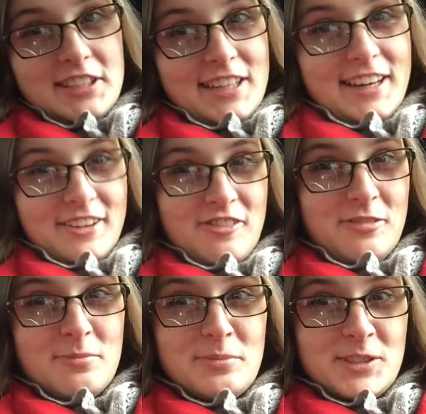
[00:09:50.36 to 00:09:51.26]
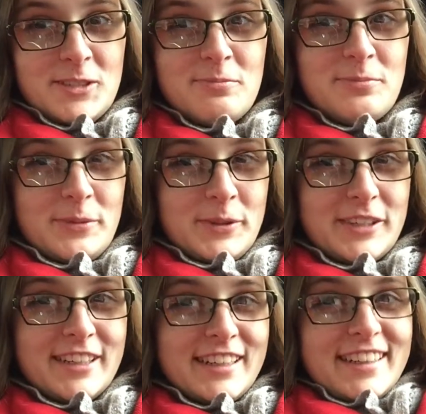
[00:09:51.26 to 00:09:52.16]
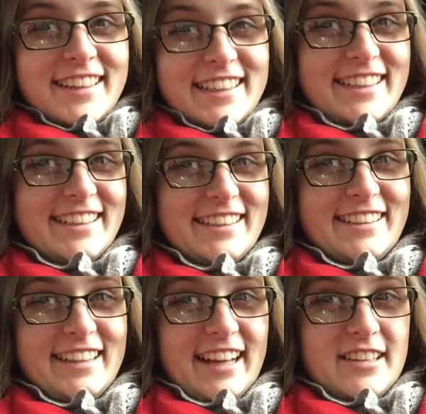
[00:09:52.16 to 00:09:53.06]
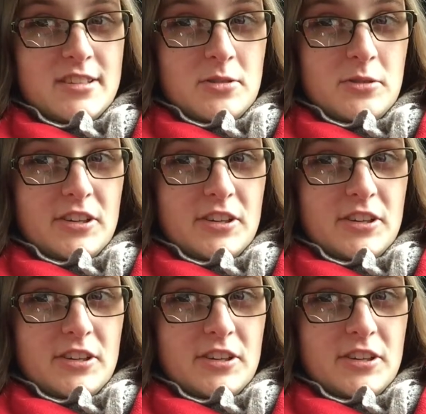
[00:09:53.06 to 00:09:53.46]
scarf from some poor high school